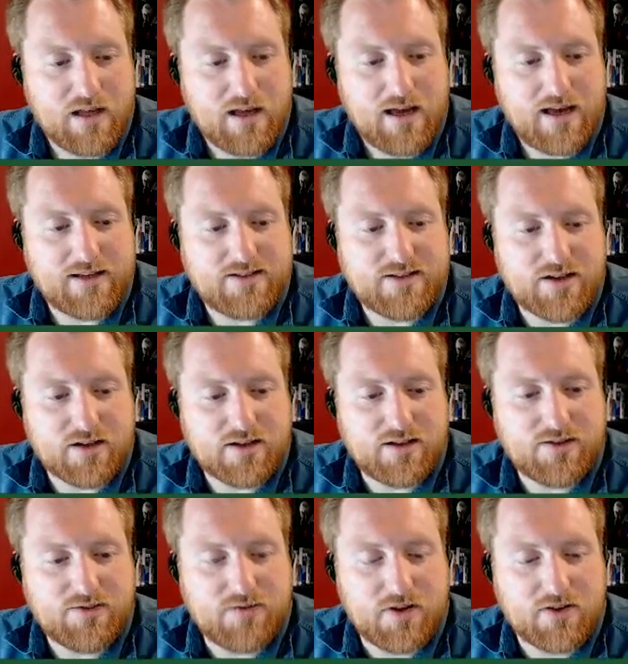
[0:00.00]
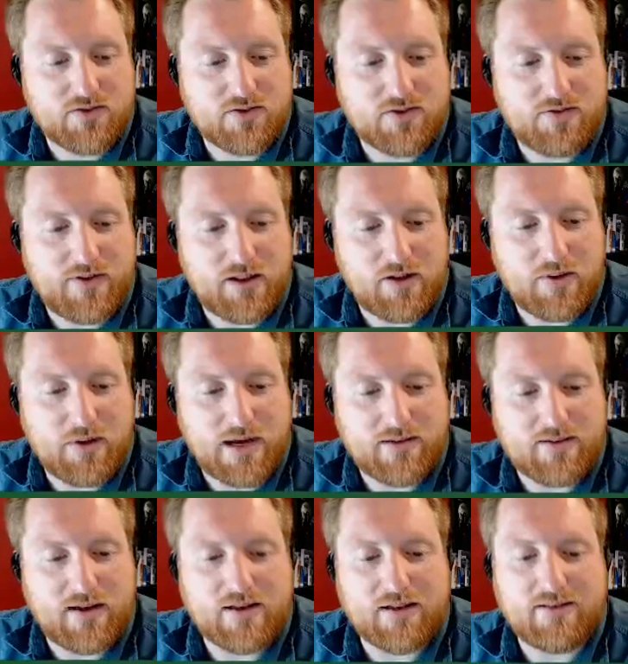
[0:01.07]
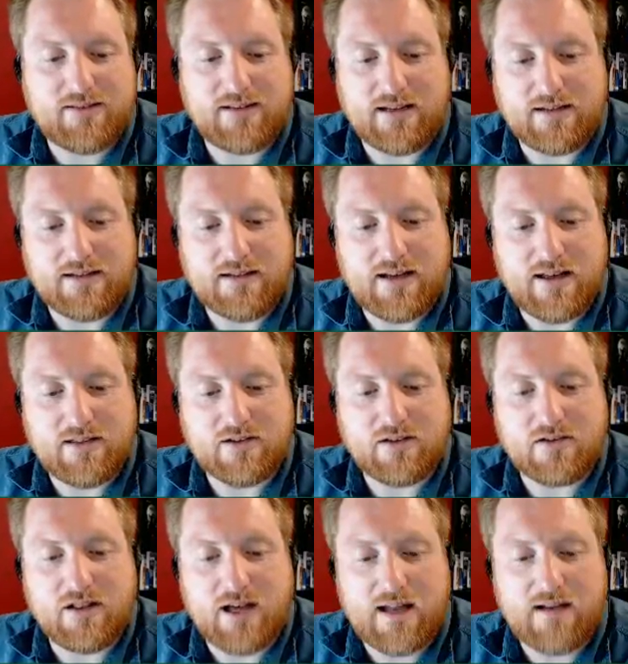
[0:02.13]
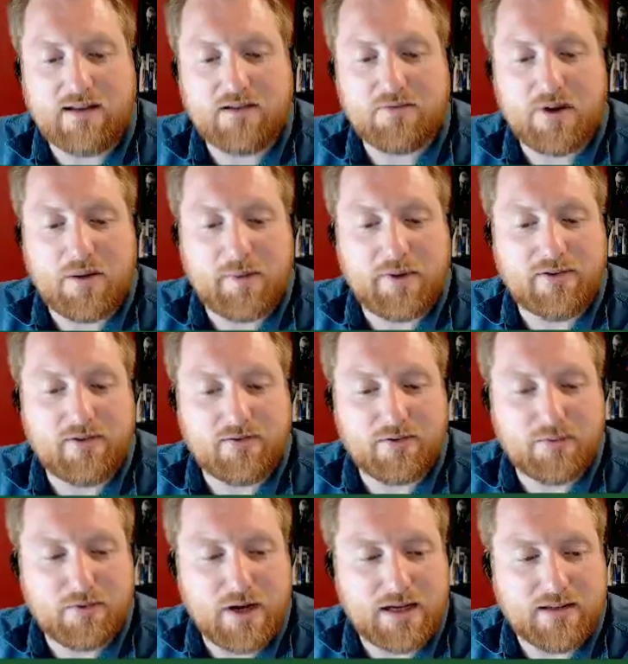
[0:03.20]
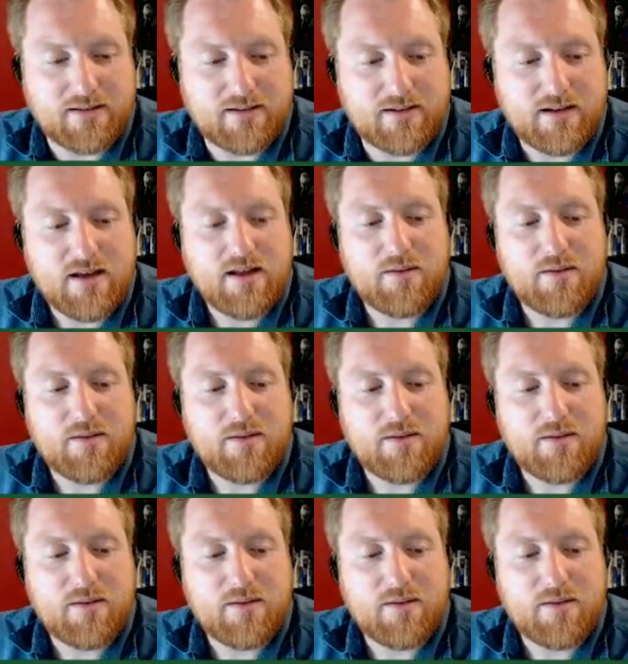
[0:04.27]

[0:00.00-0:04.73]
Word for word: As darkness falls, your fellow exiles stand together, clad in the raiments of the rites.